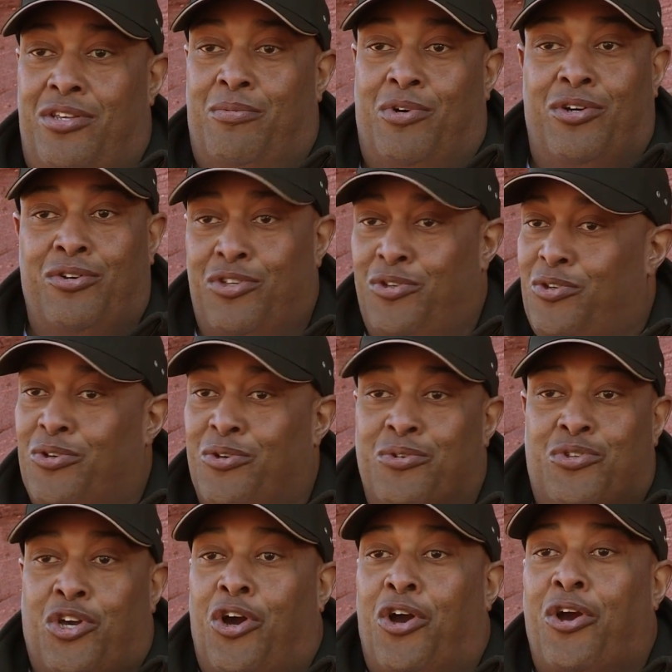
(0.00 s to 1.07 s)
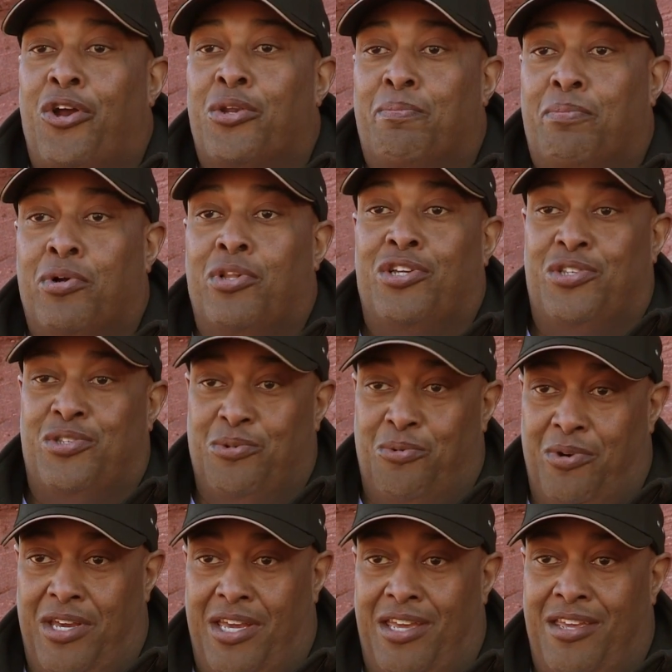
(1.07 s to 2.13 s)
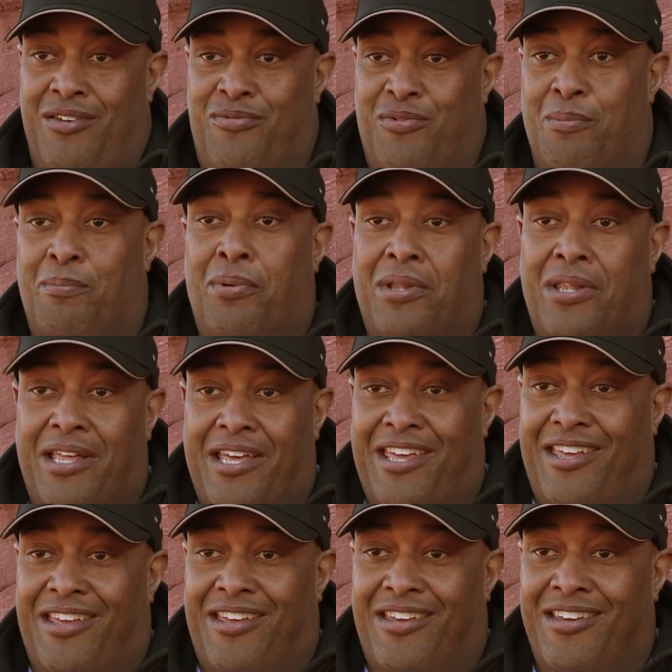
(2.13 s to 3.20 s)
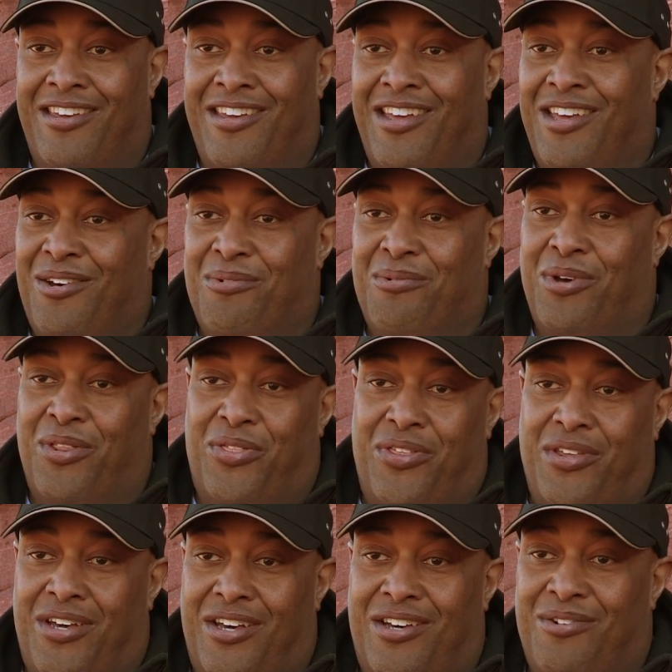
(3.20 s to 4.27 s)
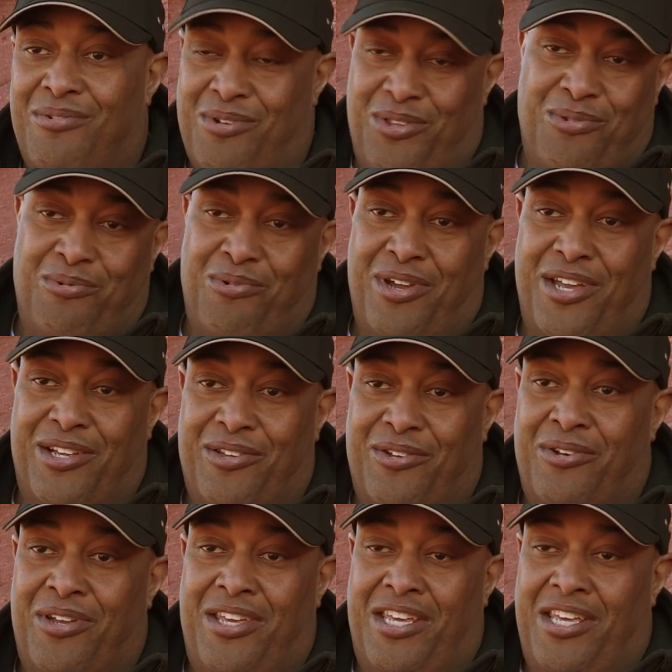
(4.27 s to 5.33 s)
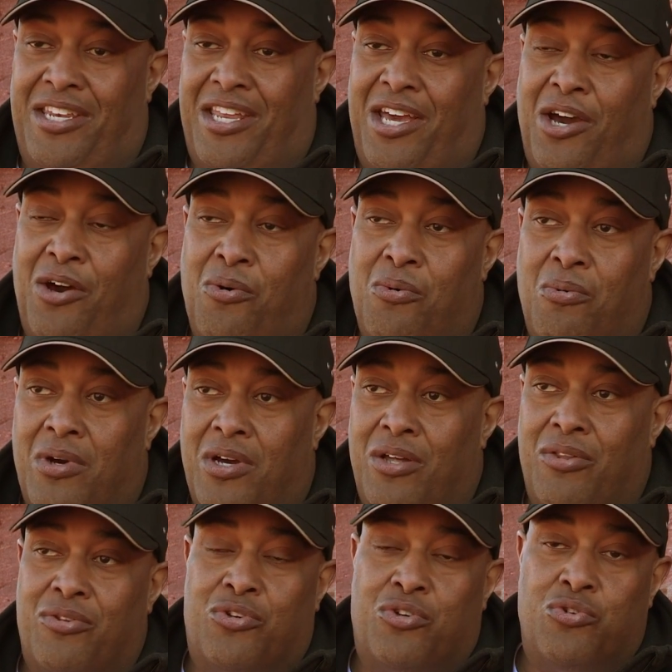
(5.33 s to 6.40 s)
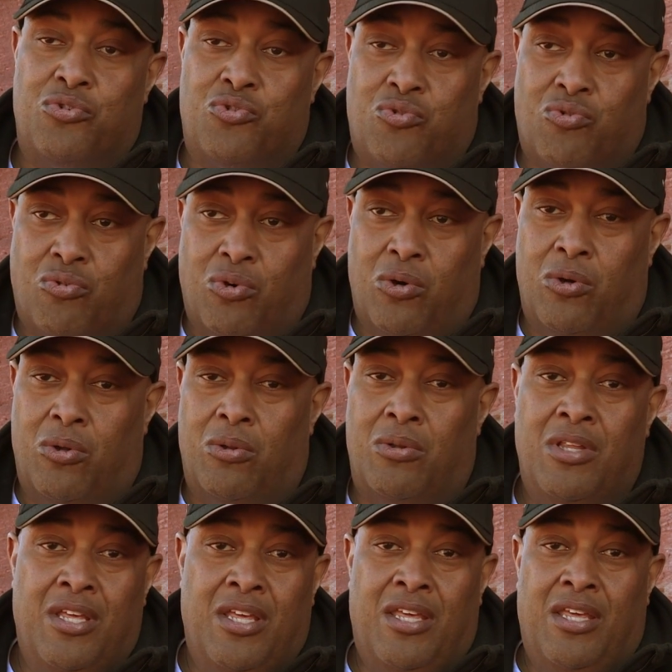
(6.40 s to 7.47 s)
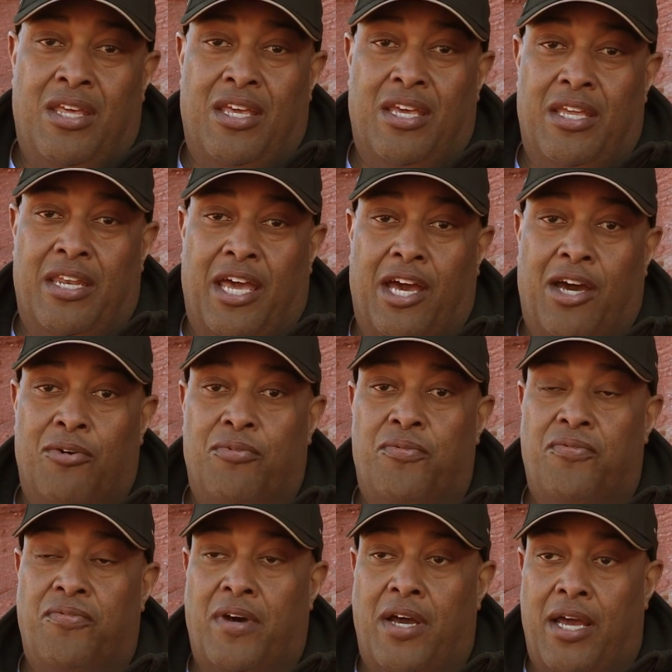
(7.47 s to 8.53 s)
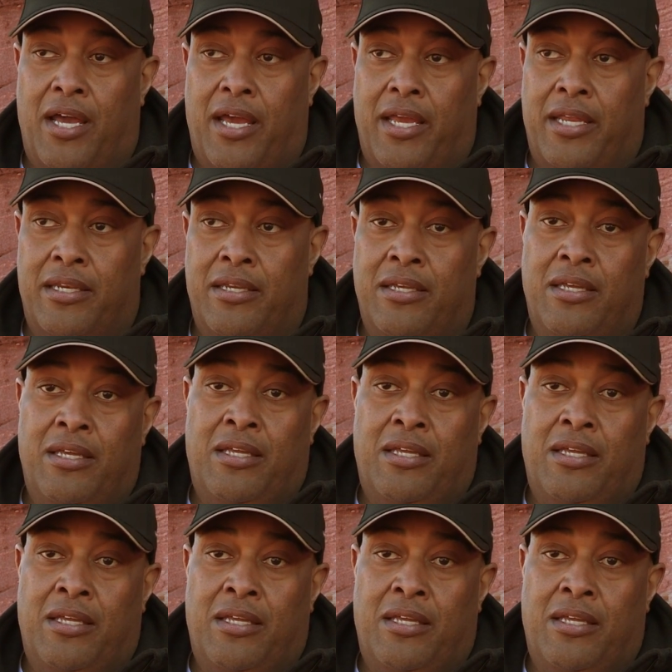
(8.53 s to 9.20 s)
well, you know, it's hard to pull us away from playing with the Wrangler, and how well the control and how fine